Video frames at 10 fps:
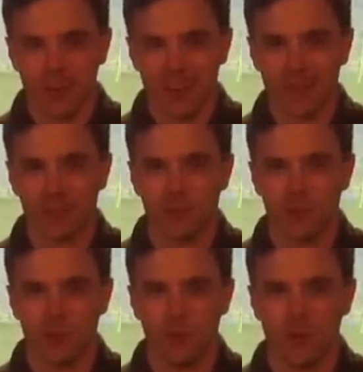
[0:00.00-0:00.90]
not so
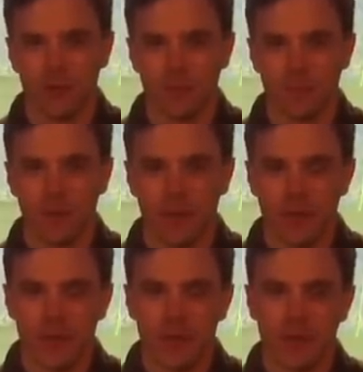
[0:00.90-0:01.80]
good ones, but
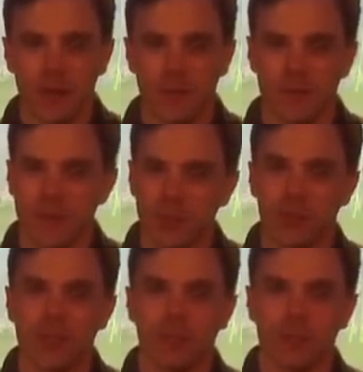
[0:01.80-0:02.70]

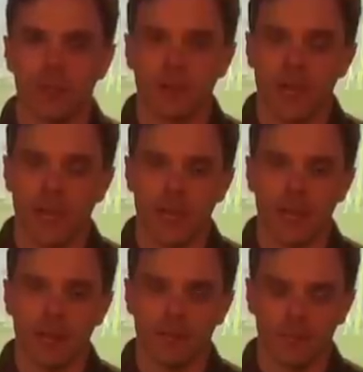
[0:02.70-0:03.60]
eventually it'll kick in.